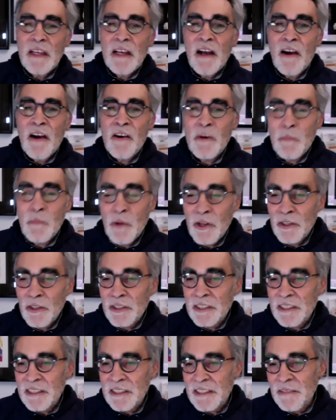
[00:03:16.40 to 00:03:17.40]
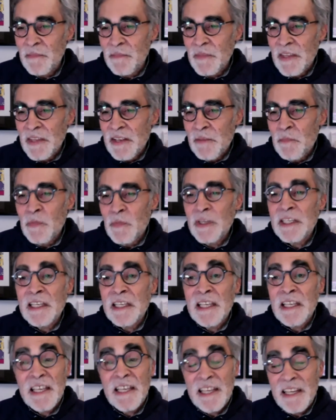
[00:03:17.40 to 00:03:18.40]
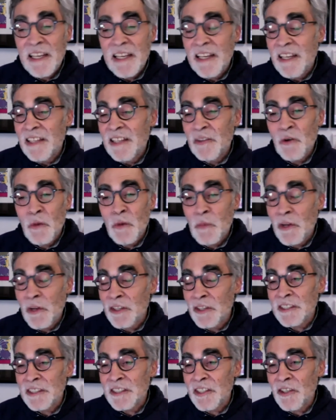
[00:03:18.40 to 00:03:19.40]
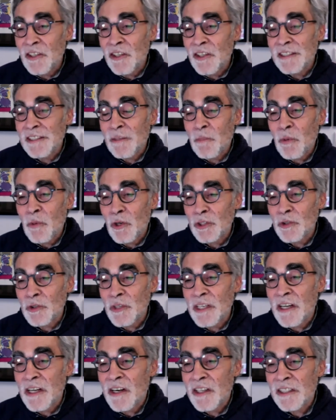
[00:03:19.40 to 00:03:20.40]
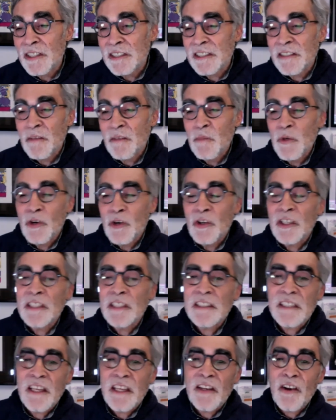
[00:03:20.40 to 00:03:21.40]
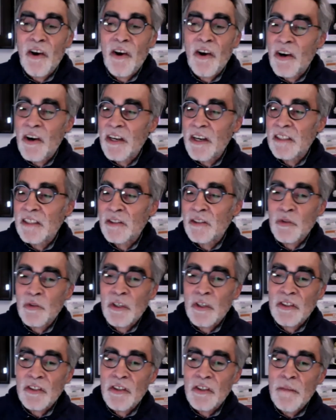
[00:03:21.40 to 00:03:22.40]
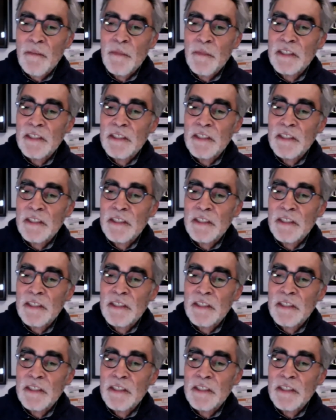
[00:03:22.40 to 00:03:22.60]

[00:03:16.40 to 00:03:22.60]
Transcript: Our apologies. But he, no apologies here, he's a portrait artist, muralist, and art instructor.